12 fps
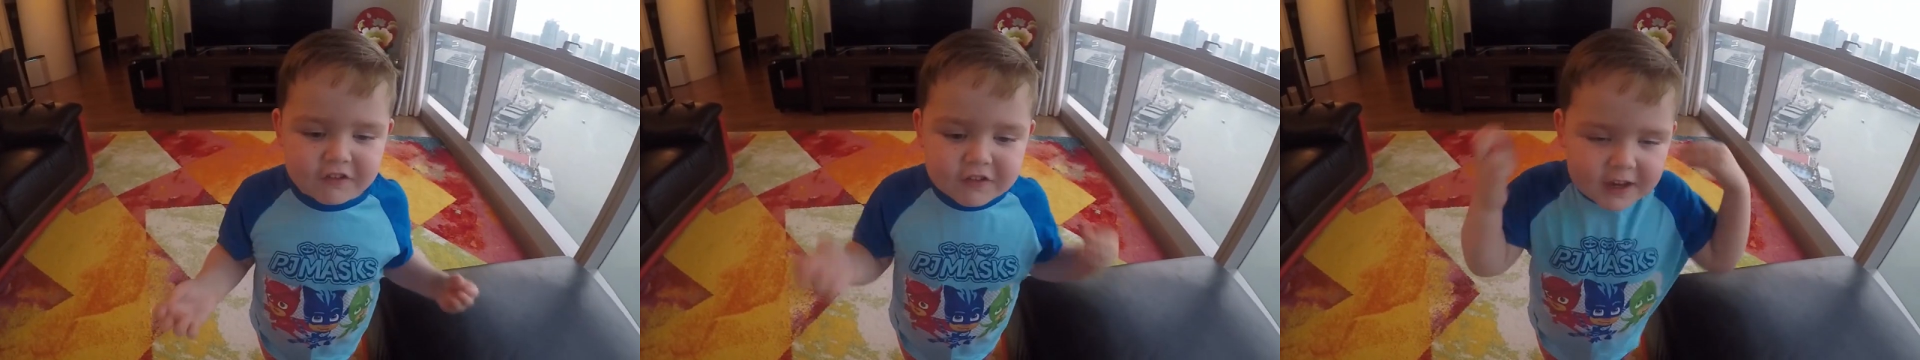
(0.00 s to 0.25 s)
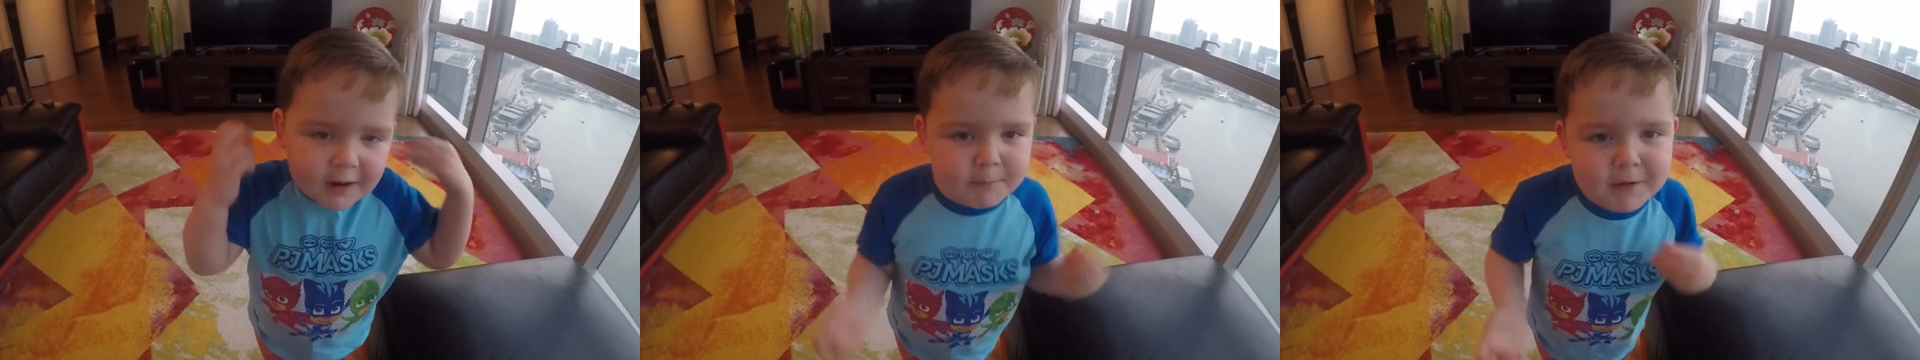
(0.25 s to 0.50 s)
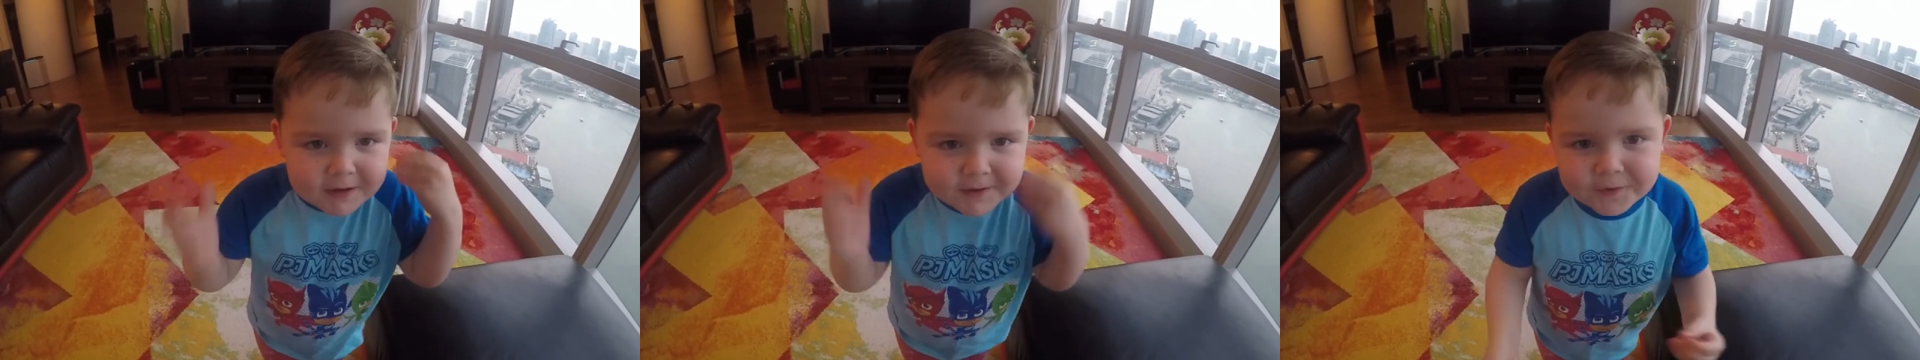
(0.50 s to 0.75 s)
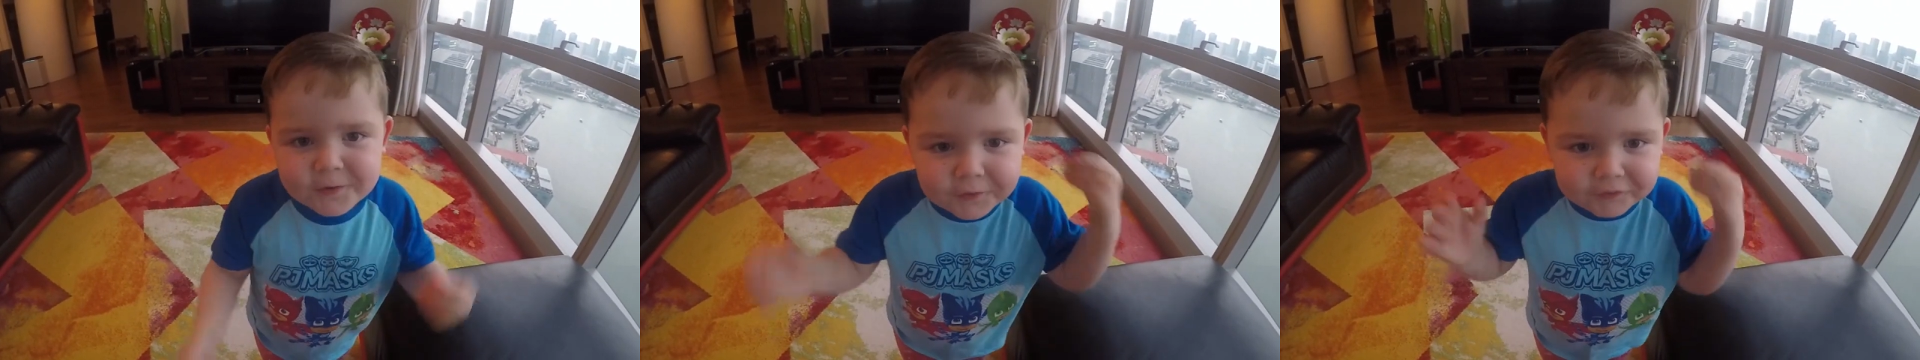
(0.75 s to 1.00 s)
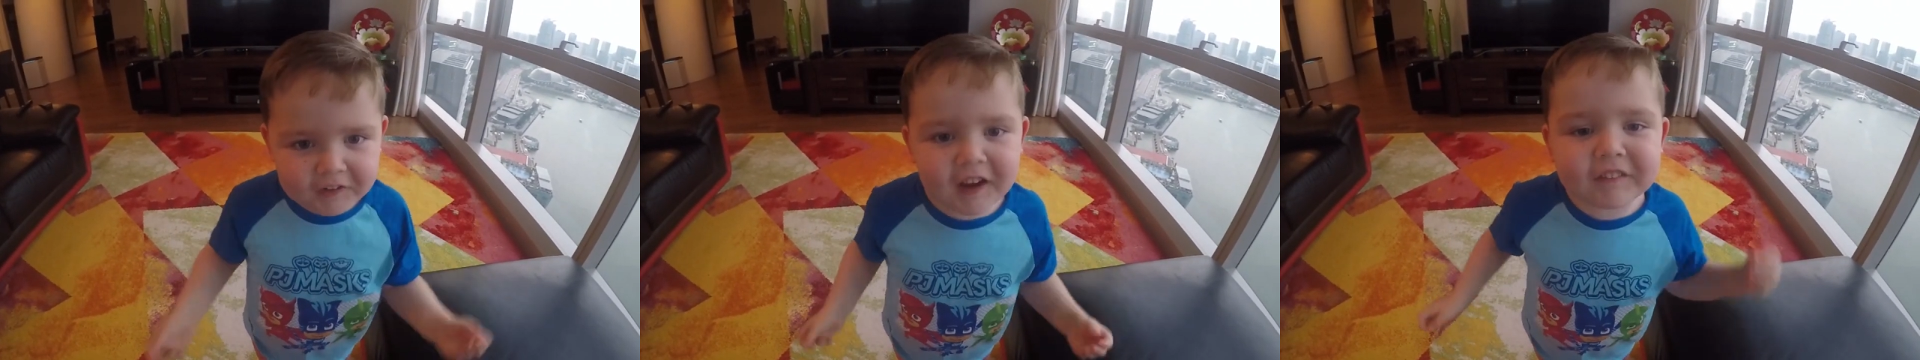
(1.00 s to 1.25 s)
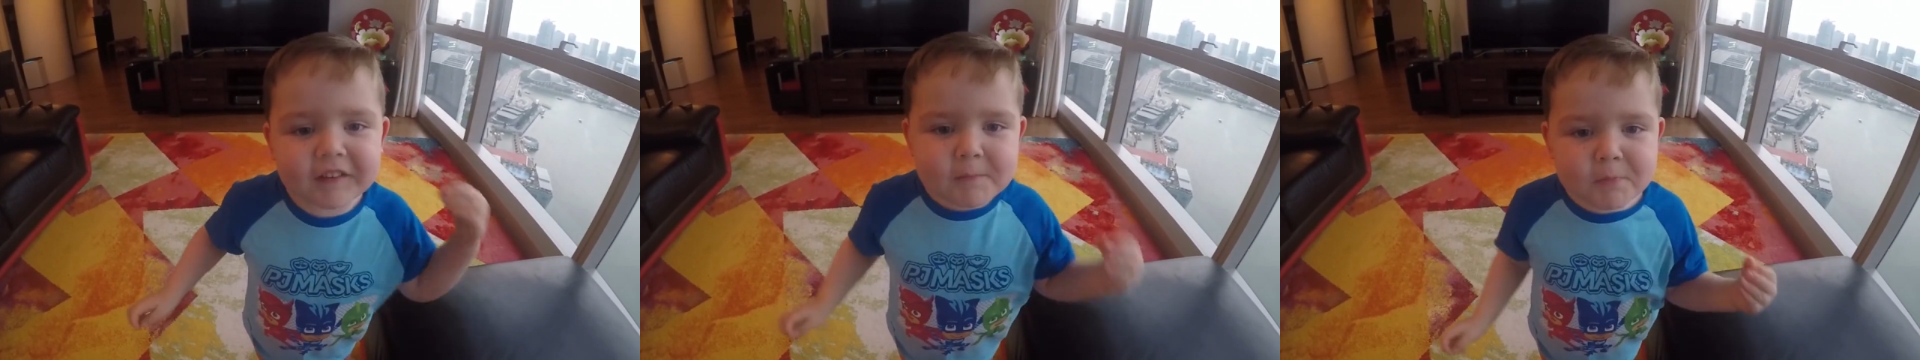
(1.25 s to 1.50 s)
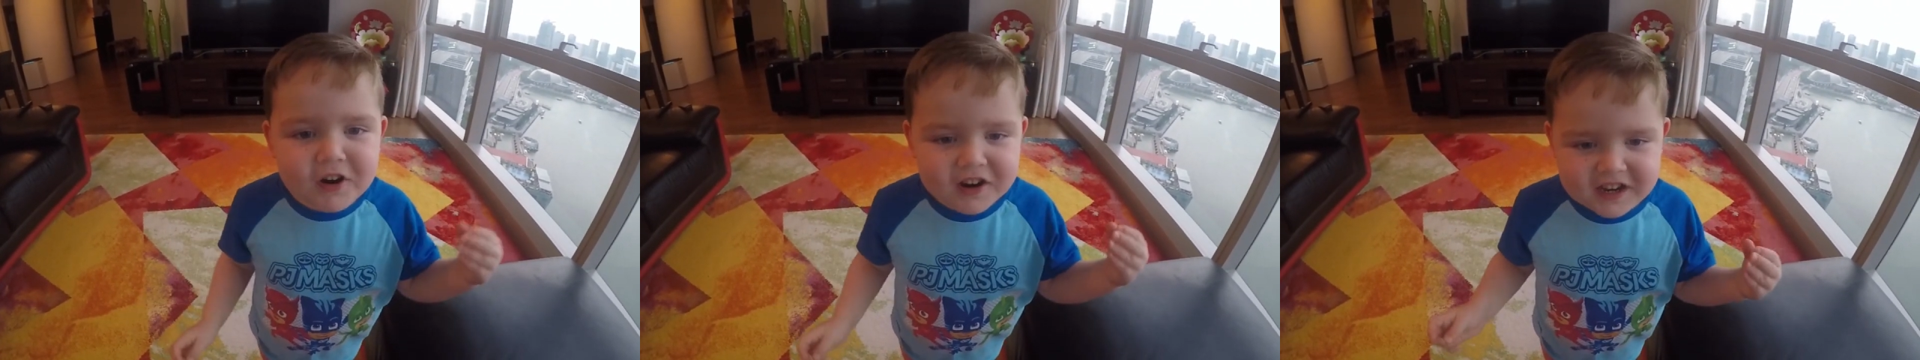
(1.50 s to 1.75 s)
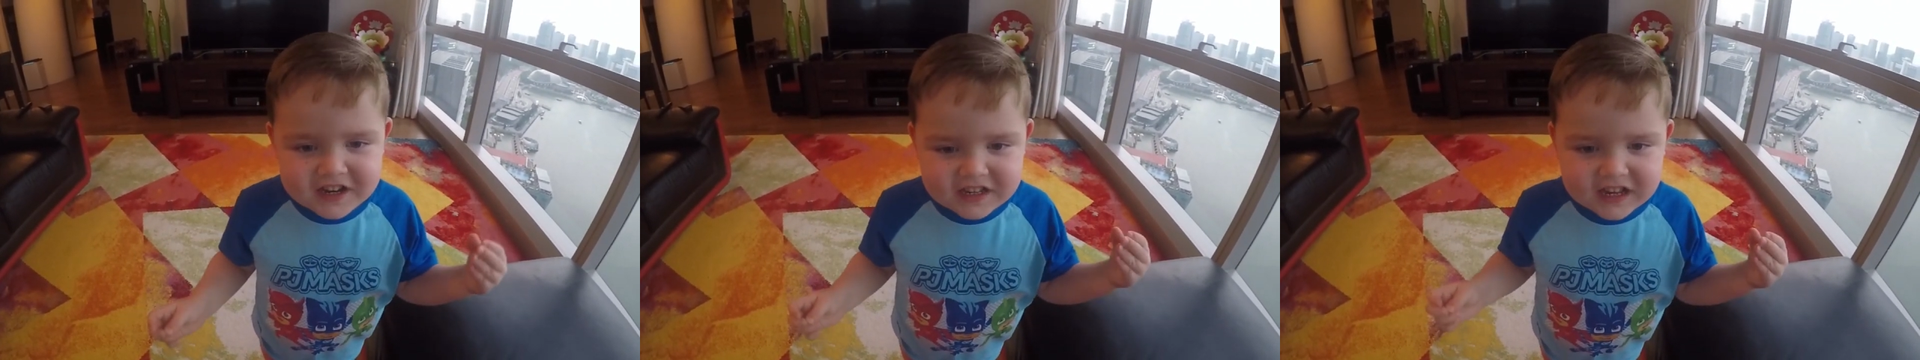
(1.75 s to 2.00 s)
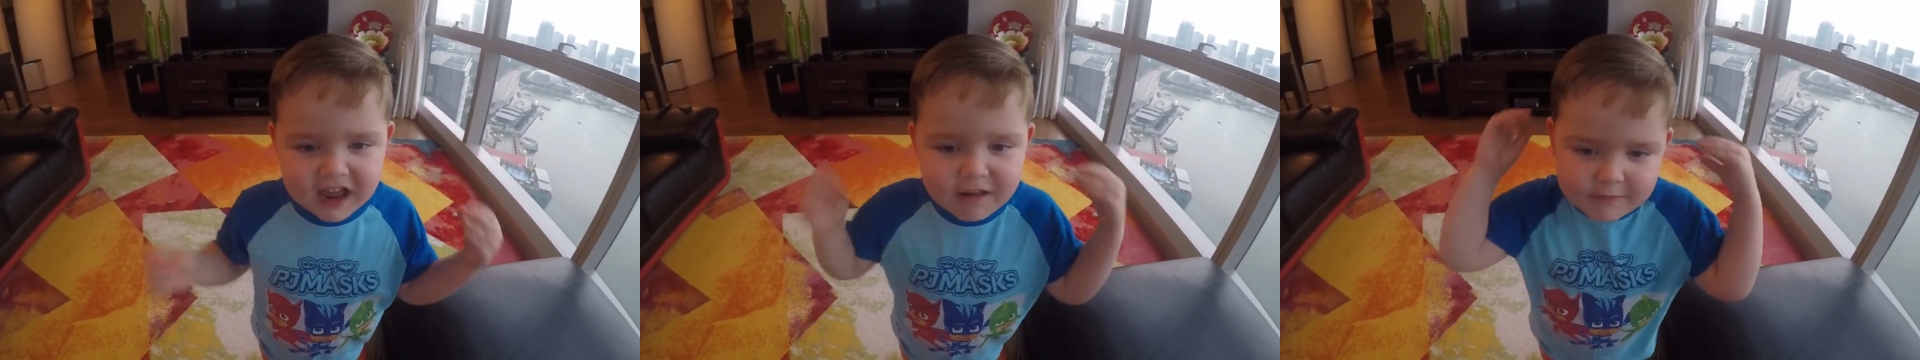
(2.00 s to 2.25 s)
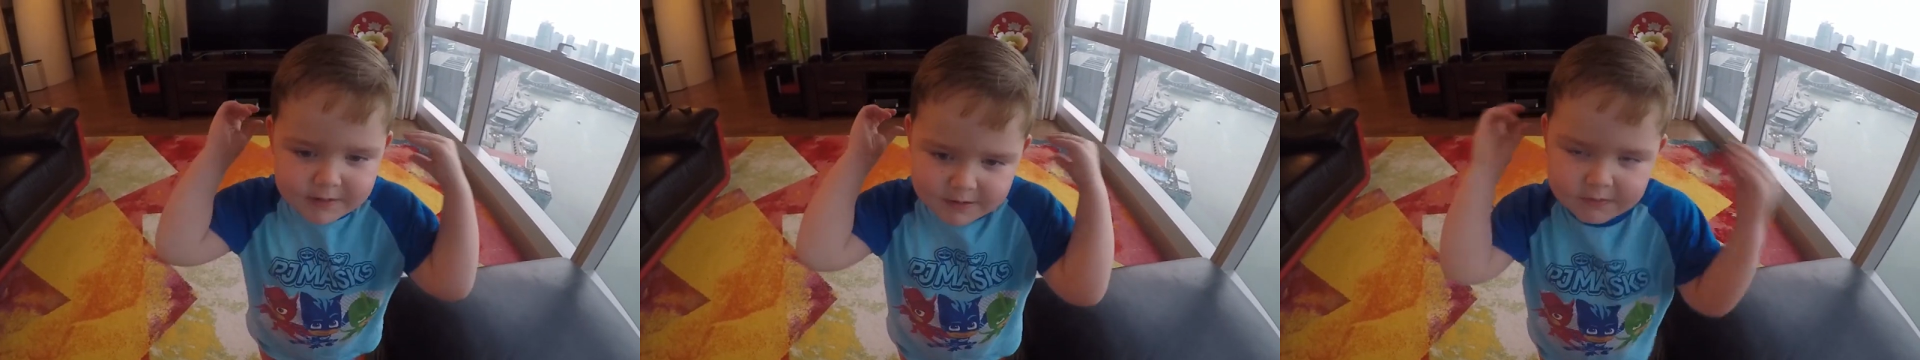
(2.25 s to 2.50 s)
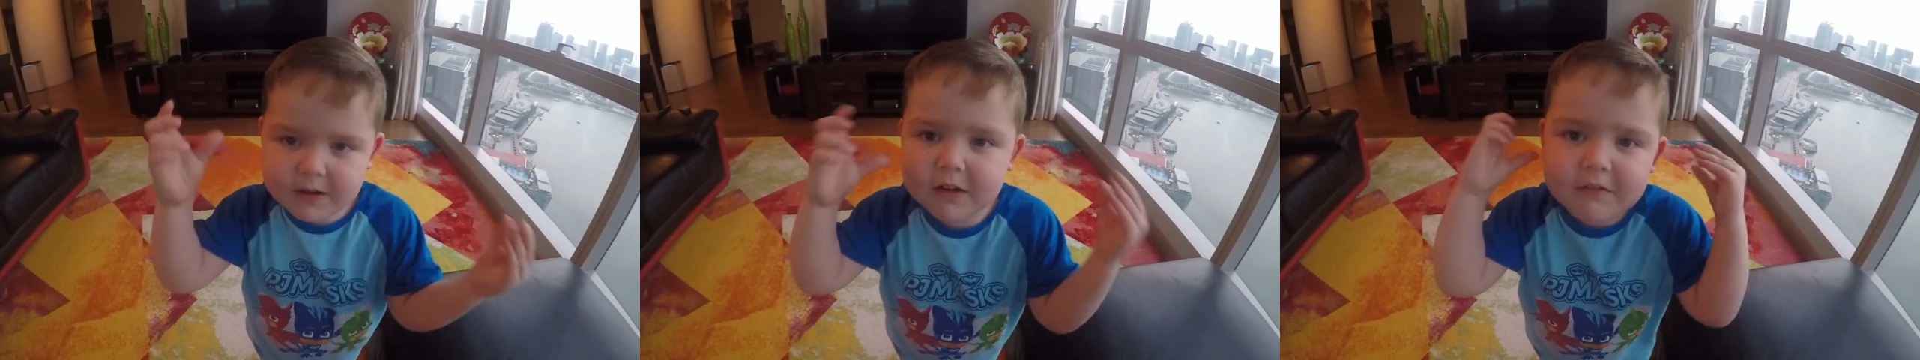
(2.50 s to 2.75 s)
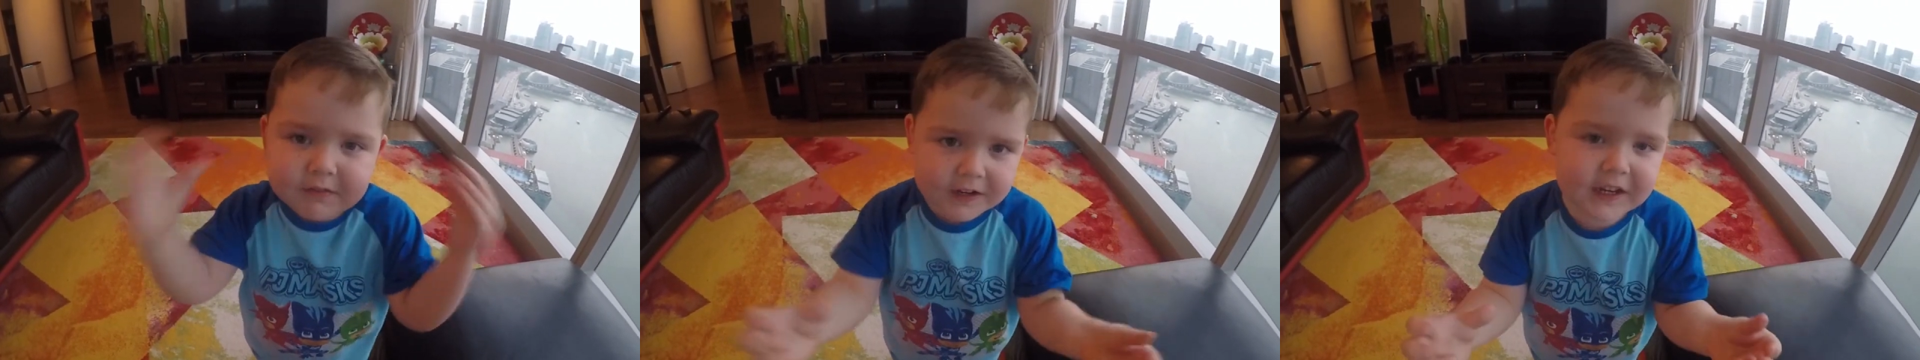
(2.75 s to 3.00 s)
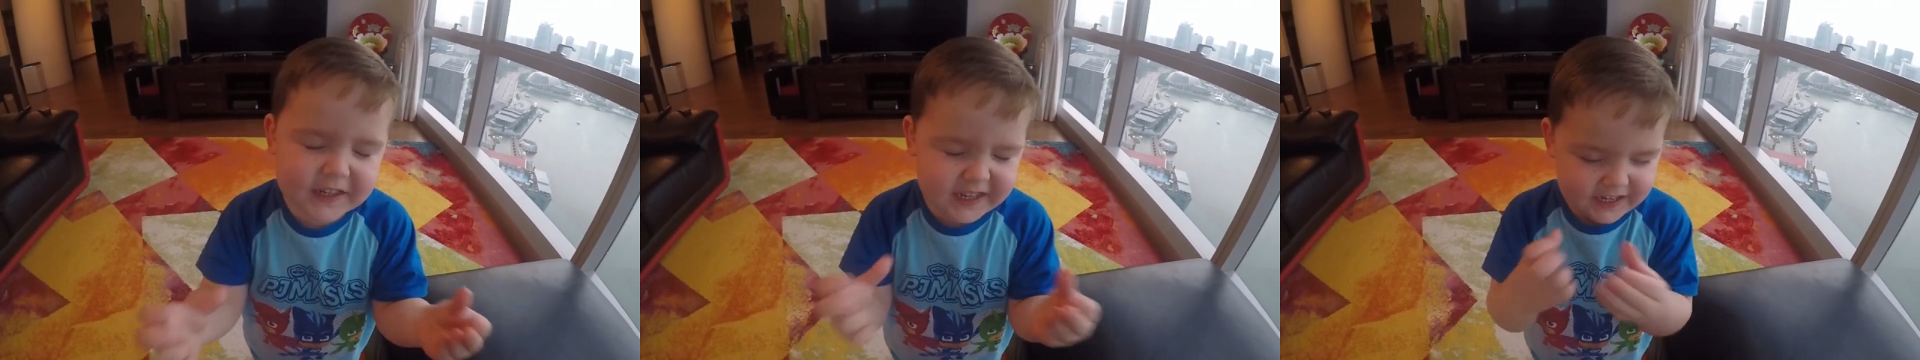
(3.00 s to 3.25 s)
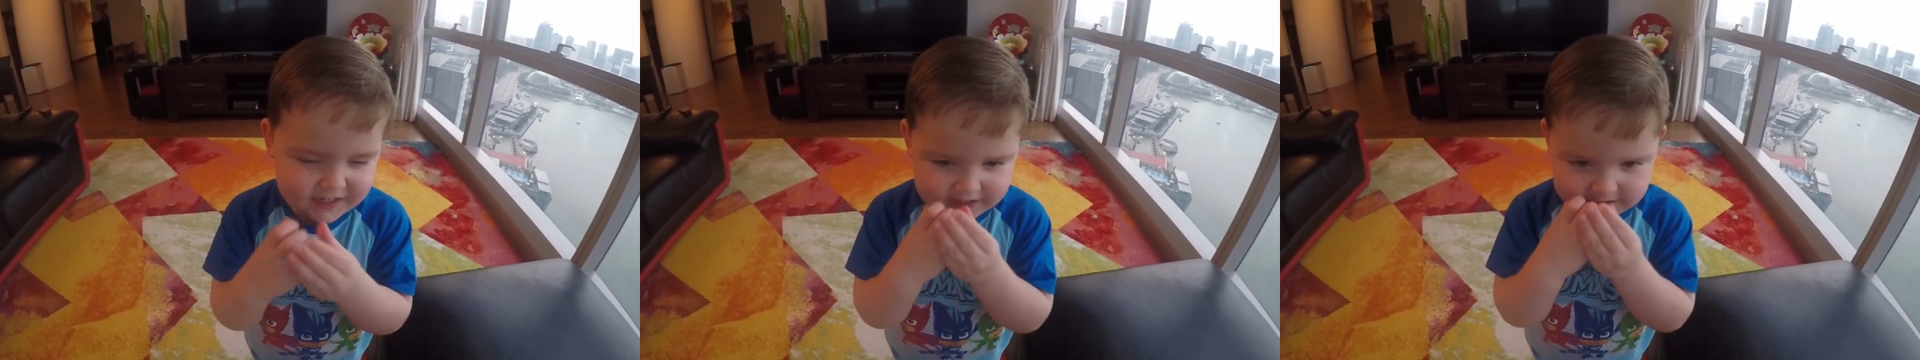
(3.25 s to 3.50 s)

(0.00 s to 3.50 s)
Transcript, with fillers: Tell me your favorite book is and we will read it.